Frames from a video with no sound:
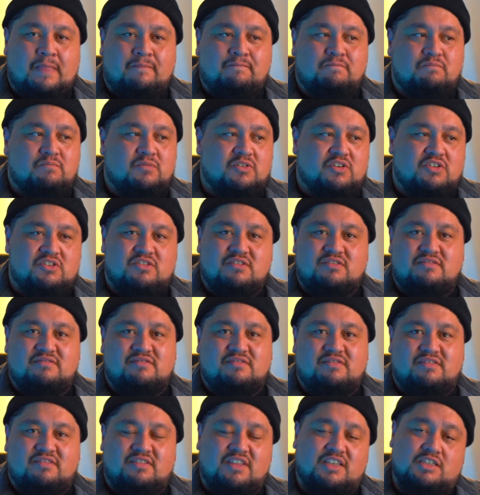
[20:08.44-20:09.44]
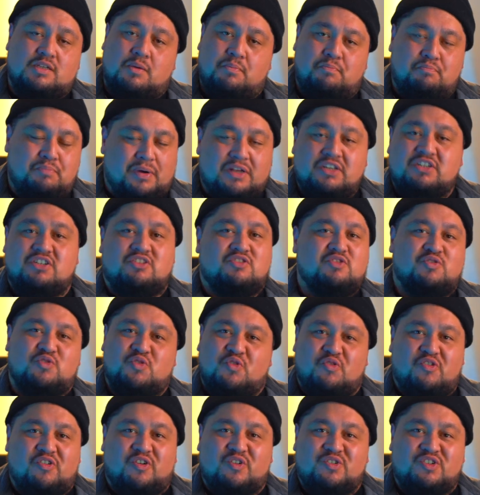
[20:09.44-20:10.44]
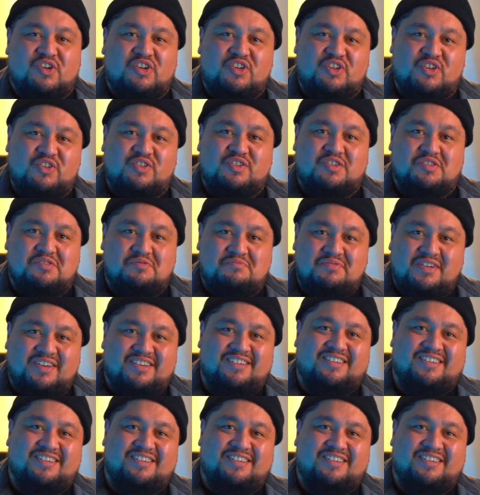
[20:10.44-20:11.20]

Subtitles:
because there's a bunch of tutorials on YouTube.